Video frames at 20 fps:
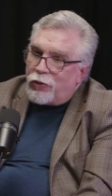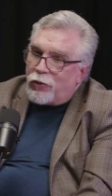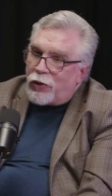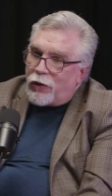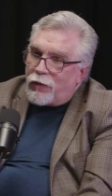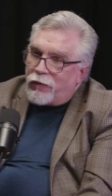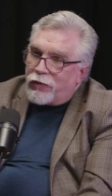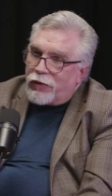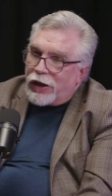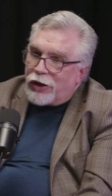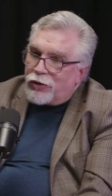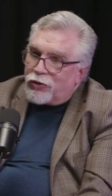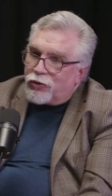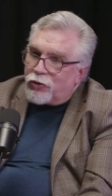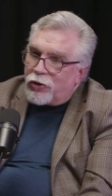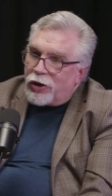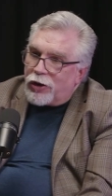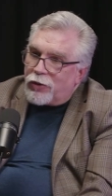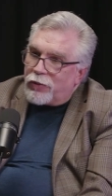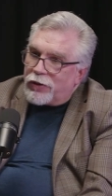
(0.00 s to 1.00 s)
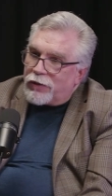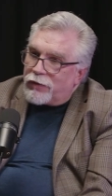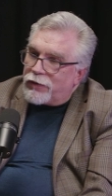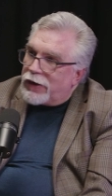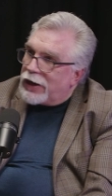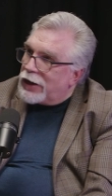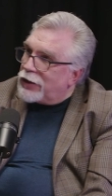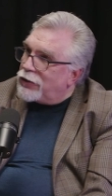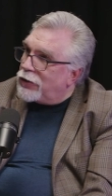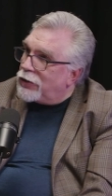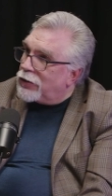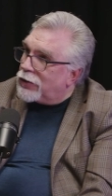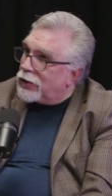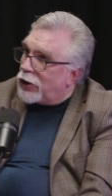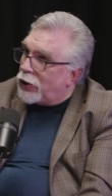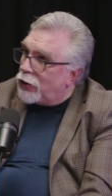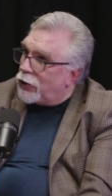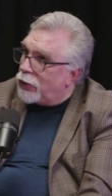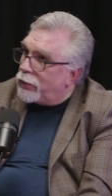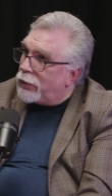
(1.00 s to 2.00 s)
over that truck with a fine-tooth
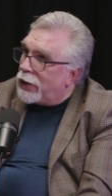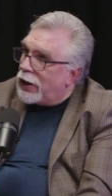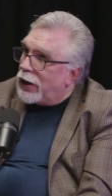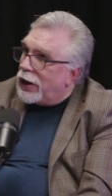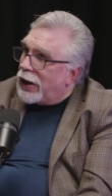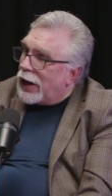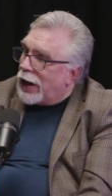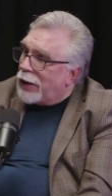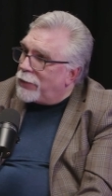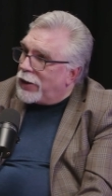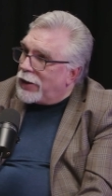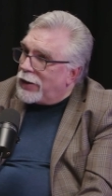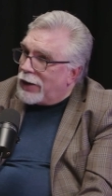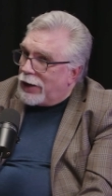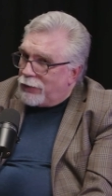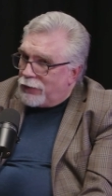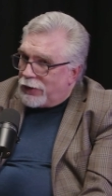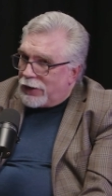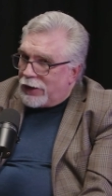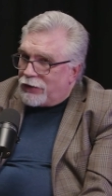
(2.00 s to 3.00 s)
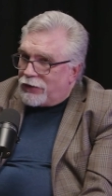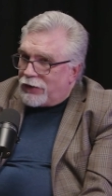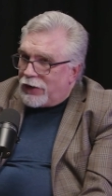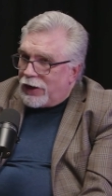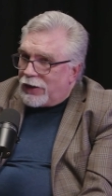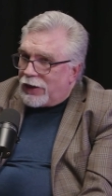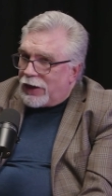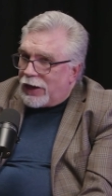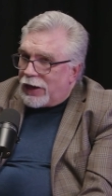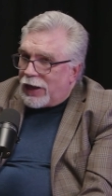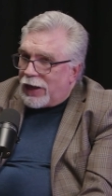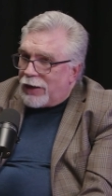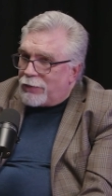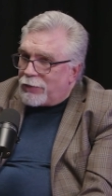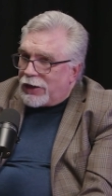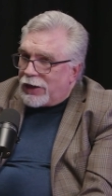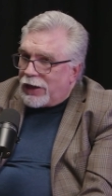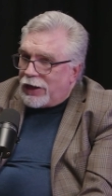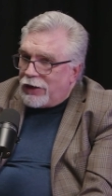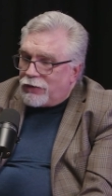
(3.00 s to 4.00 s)
comb. I mean, and when I say that, I
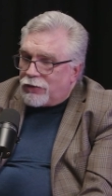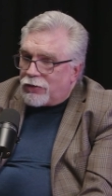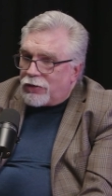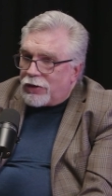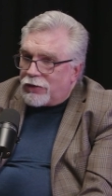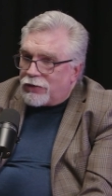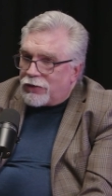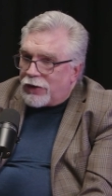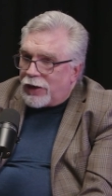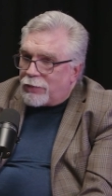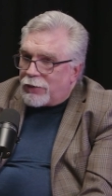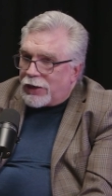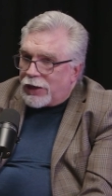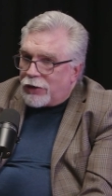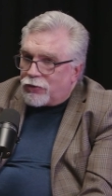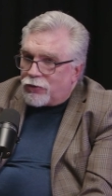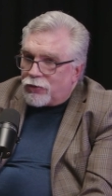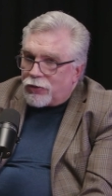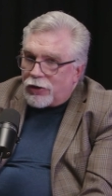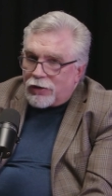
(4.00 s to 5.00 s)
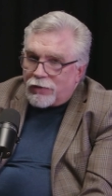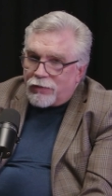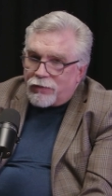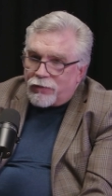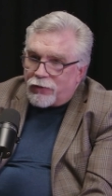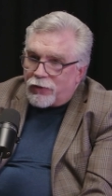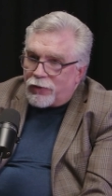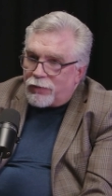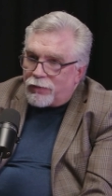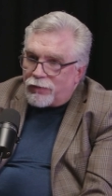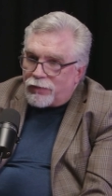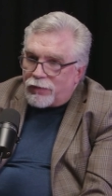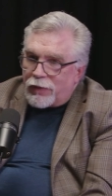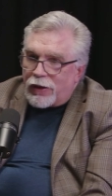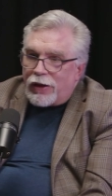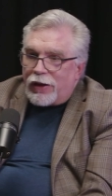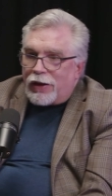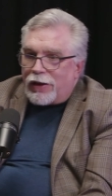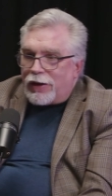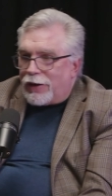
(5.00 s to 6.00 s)
mean he's going to examine that truck from,
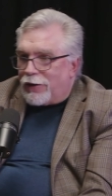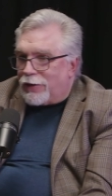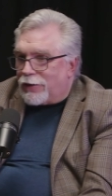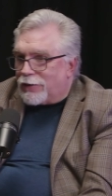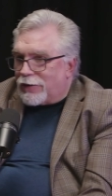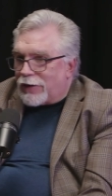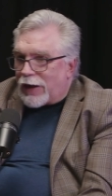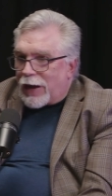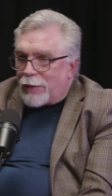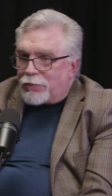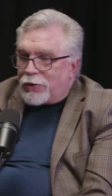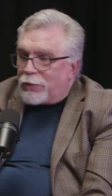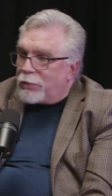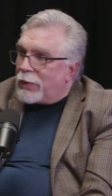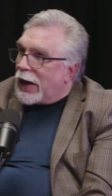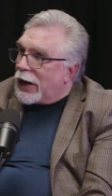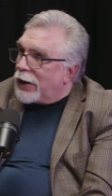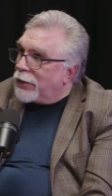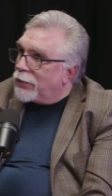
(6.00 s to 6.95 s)
top to bottom.